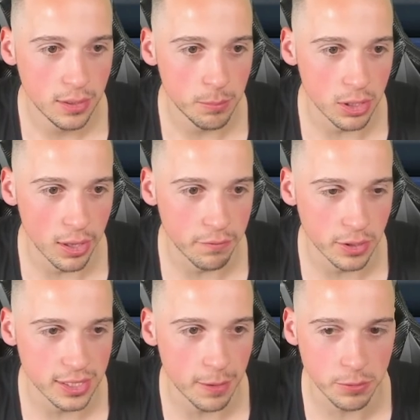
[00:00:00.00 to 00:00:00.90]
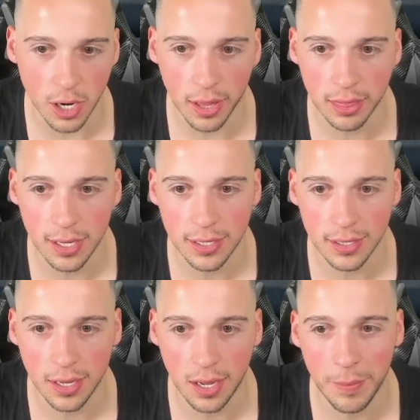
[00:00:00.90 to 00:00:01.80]
mid-level exception. I
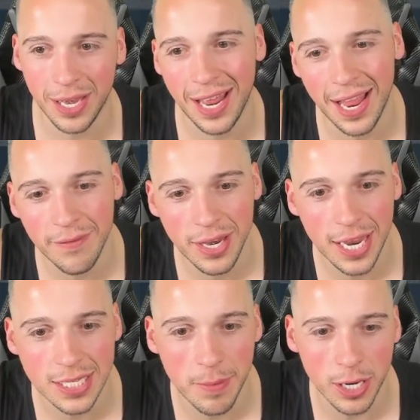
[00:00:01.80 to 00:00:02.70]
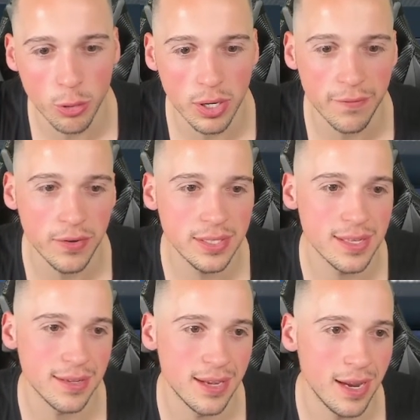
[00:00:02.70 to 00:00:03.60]
mean, even he's been good. He fits
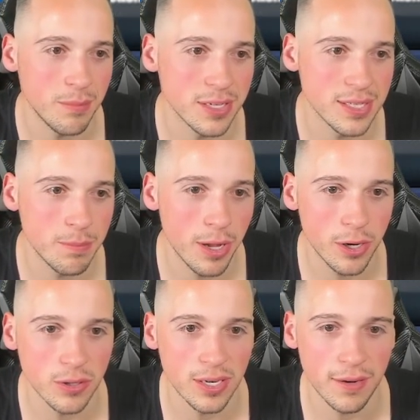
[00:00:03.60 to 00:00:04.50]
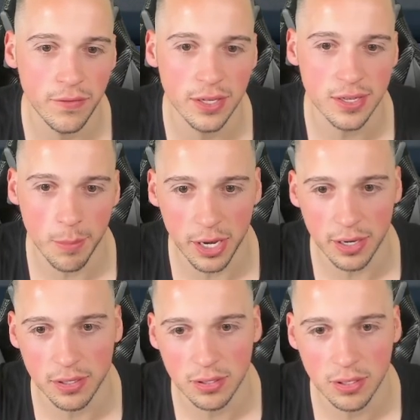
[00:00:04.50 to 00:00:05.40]
the team. Does he play good defense? I mean,
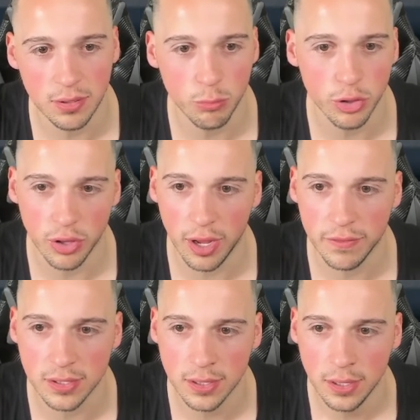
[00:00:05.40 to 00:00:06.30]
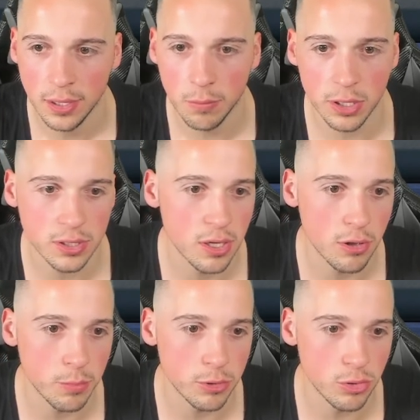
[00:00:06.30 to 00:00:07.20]
in real life, he's pretty
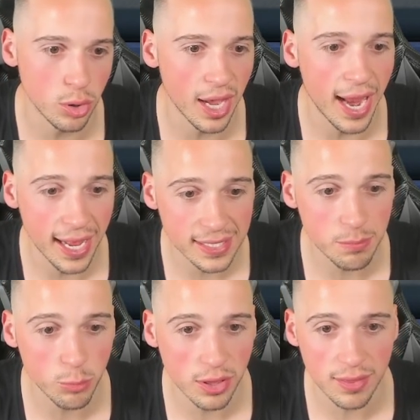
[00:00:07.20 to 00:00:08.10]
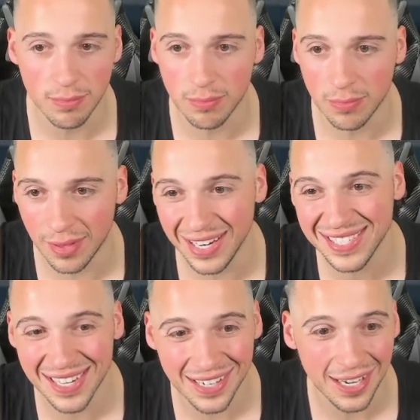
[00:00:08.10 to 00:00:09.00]
solid. But 2K has him with
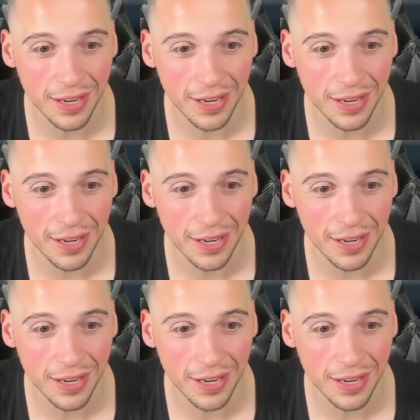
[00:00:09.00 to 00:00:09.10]
decent